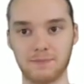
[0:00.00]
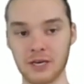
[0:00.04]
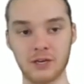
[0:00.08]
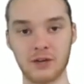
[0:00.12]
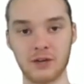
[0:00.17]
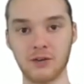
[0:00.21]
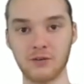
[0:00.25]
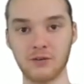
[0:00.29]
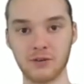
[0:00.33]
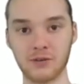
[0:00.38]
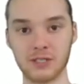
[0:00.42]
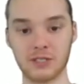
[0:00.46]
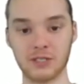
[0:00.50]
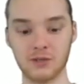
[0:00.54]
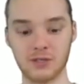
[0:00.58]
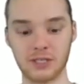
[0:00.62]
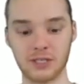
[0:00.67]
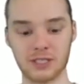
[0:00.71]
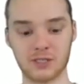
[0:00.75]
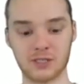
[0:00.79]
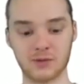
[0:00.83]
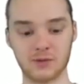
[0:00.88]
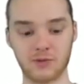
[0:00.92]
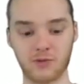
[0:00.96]
And you can really do
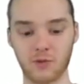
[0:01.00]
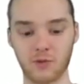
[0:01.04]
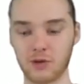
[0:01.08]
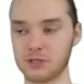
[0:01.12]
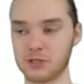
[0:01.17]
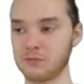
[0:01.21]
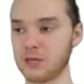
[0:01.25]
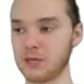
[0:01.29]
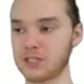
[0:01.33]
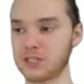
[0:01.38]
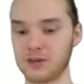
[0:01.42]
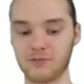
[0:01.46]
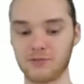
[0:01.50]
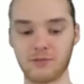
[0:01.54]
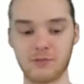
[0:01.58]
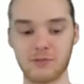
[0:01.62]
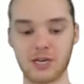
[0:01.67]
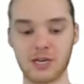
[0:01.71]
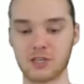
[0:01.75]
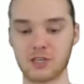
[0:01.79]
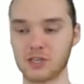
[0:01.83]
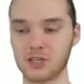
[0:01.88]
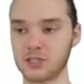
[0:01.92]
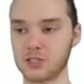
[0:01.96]
this for as much
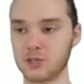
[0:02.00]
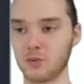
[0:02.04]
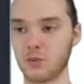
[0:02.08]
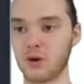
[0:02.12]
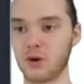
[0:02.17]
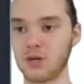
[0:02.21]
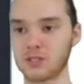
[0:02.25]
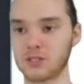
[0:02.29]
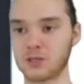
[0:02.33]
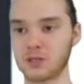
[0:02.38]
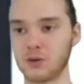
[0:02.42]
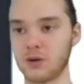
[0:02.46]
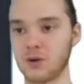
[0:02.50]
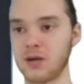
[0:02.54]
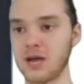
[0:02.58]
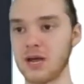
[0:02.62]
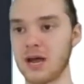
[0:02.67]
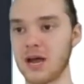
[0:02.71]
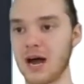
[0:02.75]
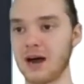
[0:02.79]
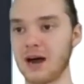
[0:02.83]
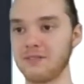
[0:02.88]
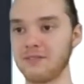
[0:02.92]
information as you want. So